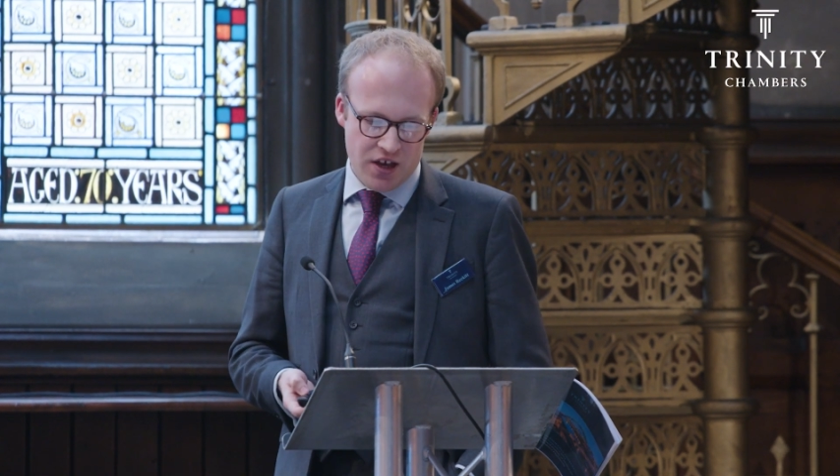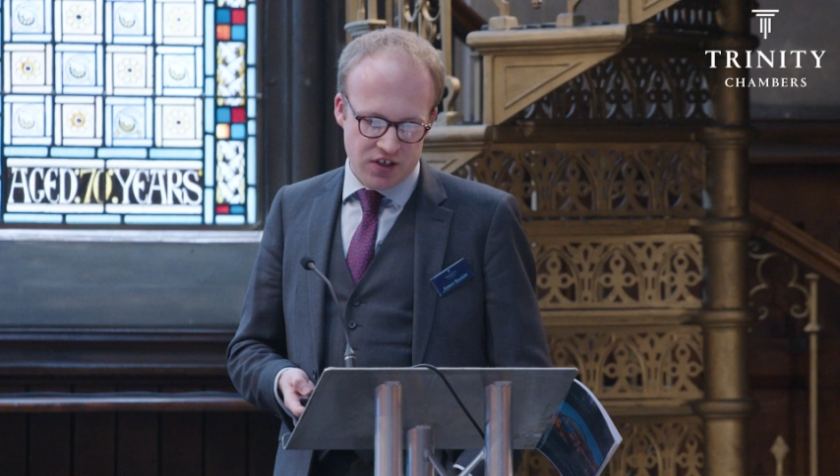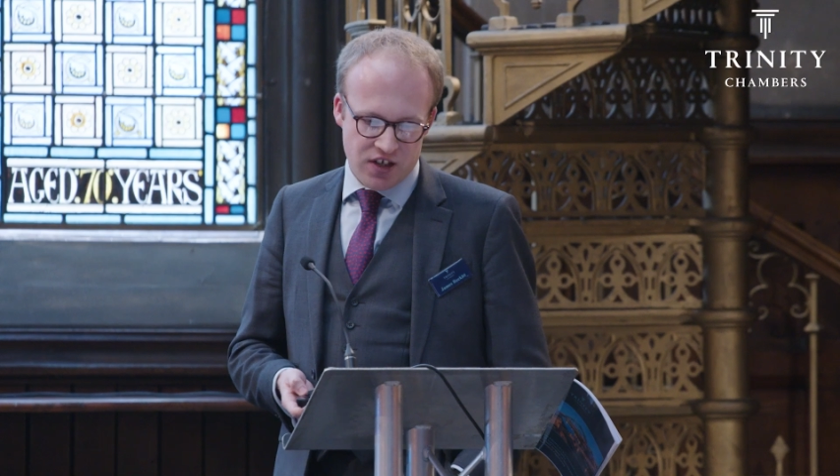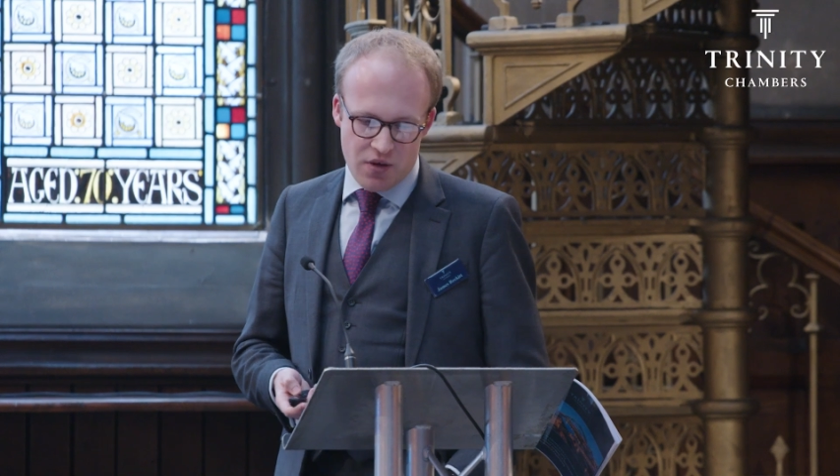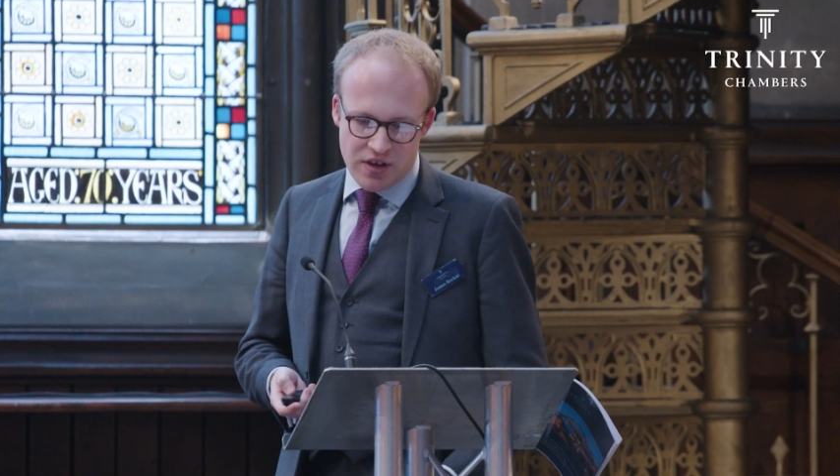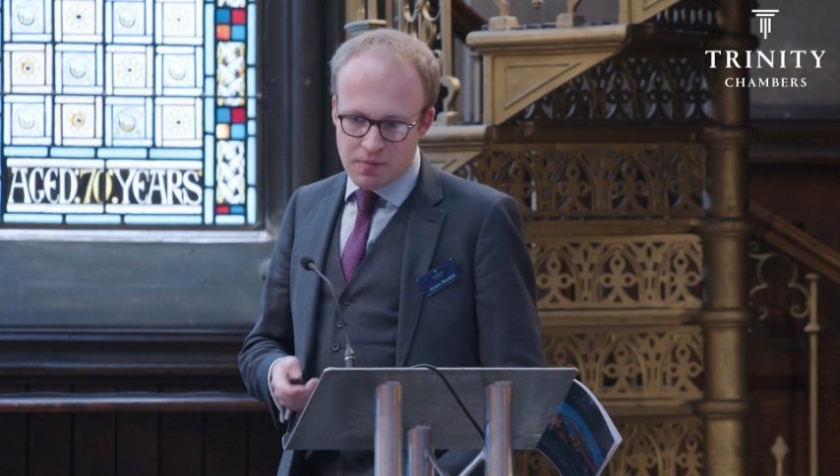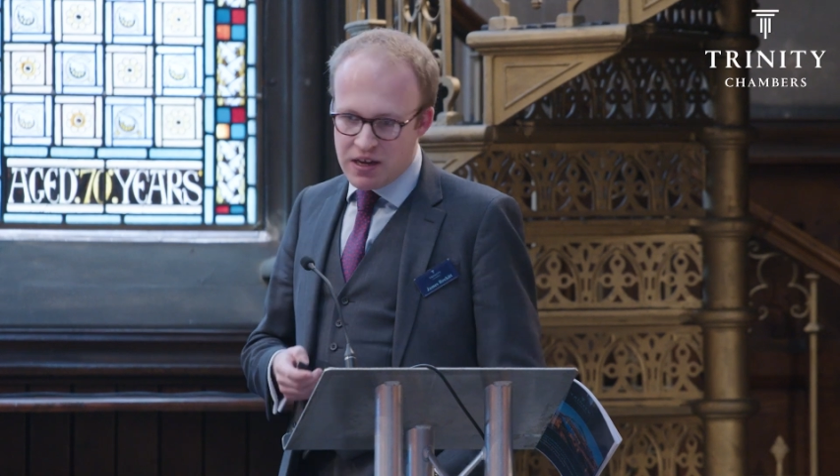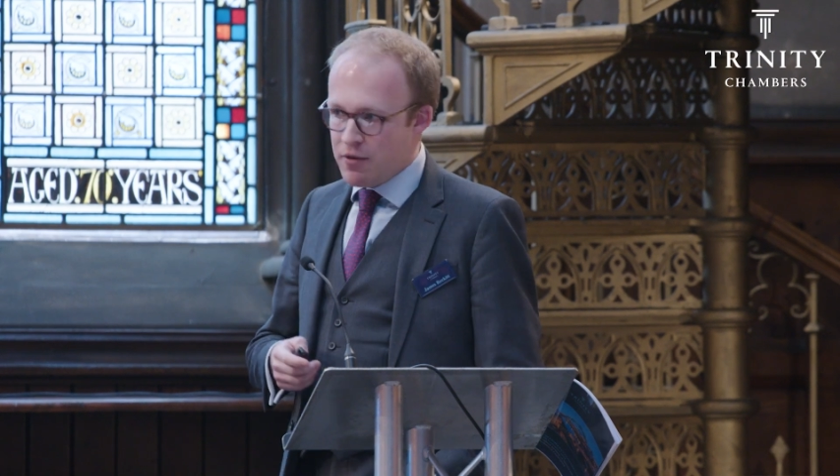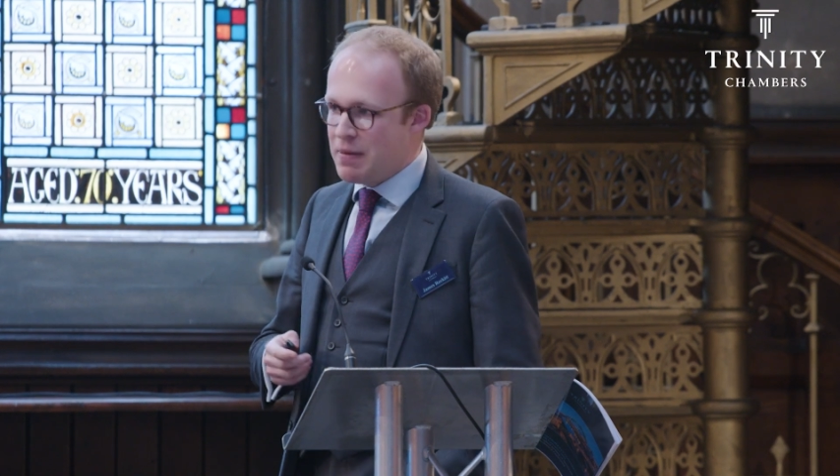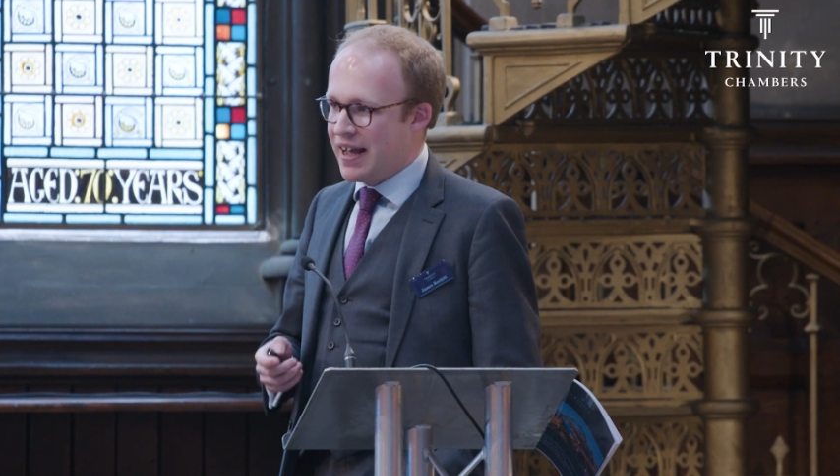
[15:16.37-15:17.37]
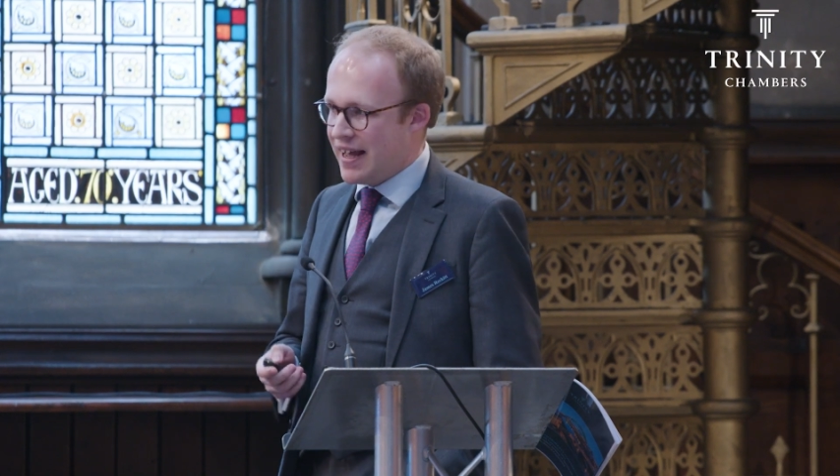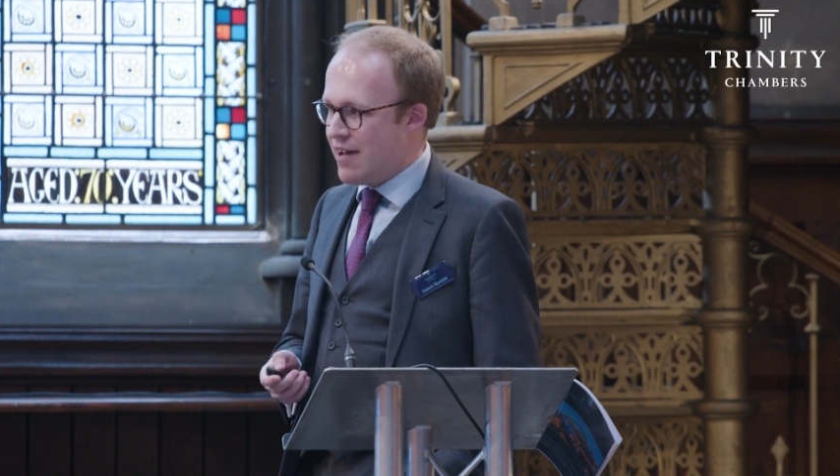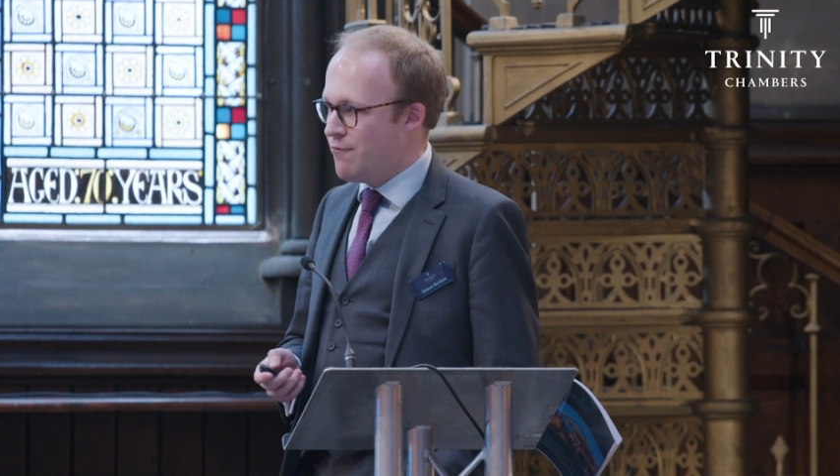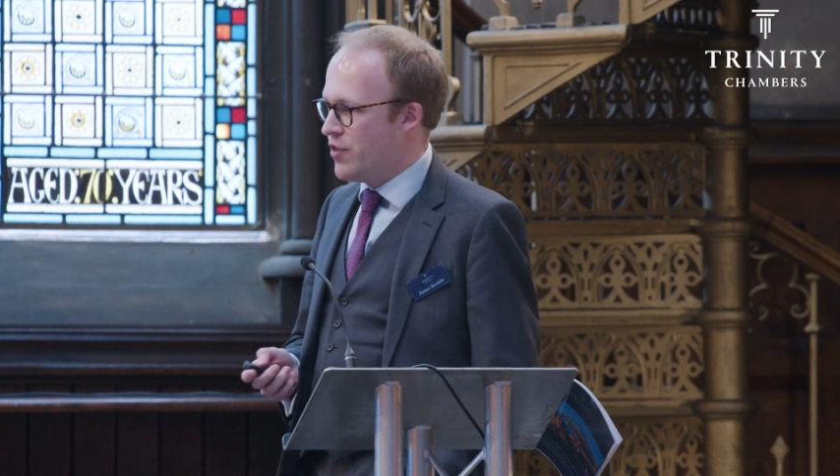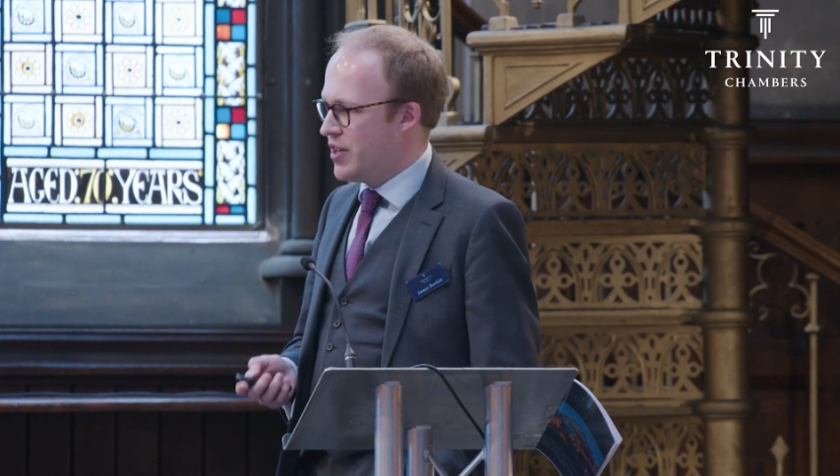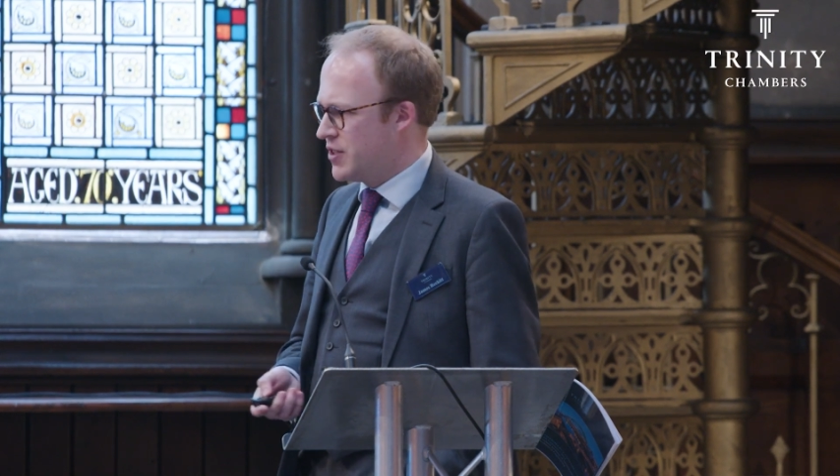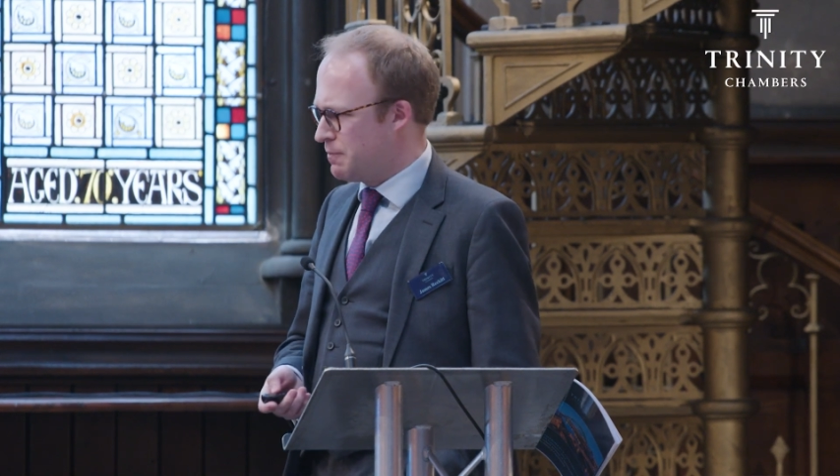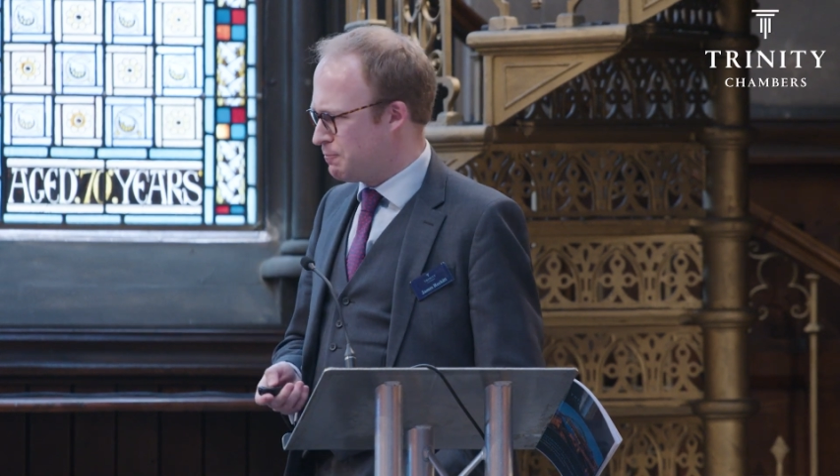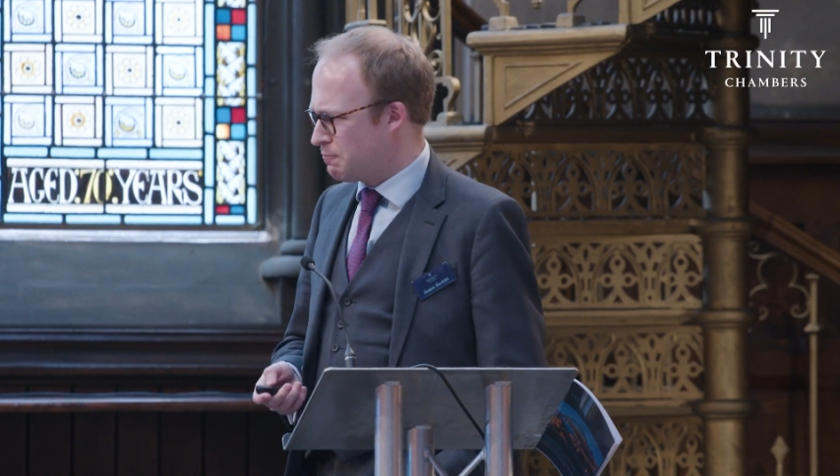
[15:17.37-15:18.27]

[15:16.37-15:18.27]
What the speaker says: So it's a bit of a blank canvas.